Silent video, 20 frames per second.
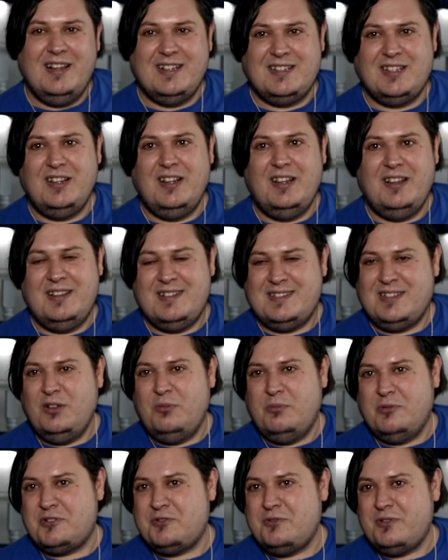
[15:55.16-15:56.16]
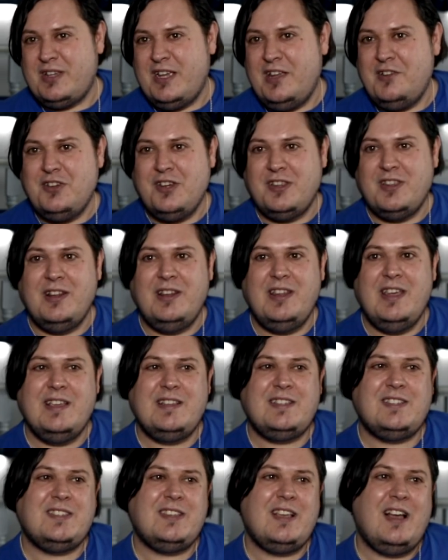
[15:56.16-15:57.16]
little more strategic than
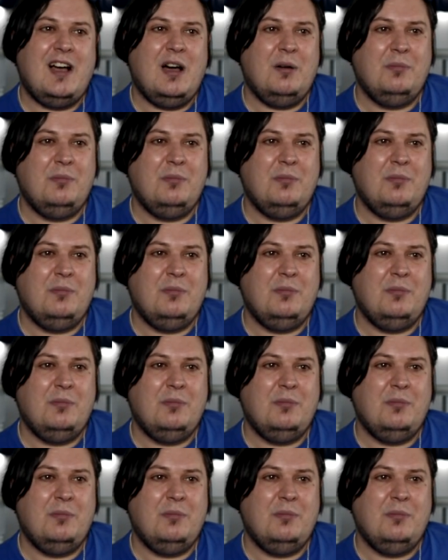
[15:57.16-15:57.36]
this.